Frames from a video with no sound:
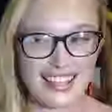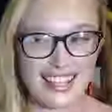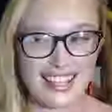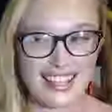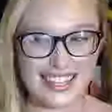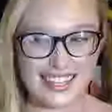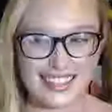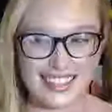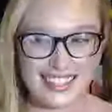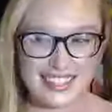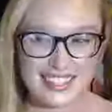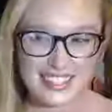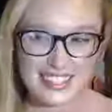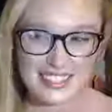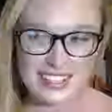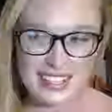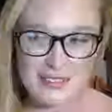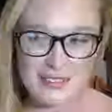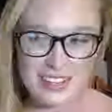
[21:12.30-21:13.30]
like the
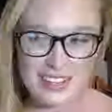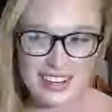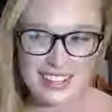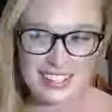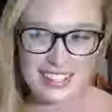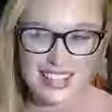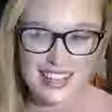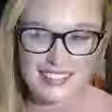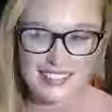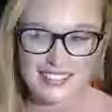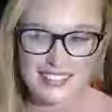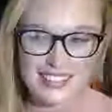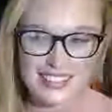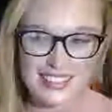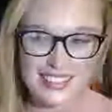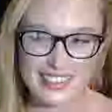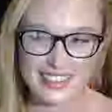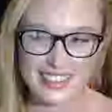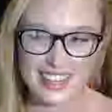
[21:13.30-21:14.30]
Democrats have
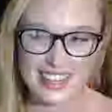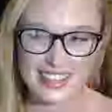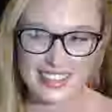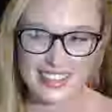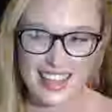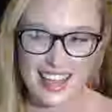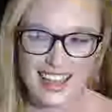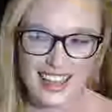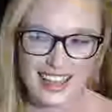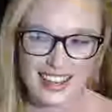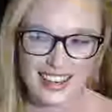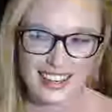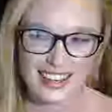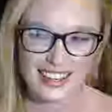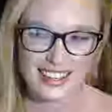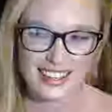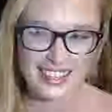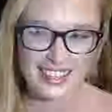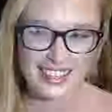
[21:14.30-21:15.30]
like that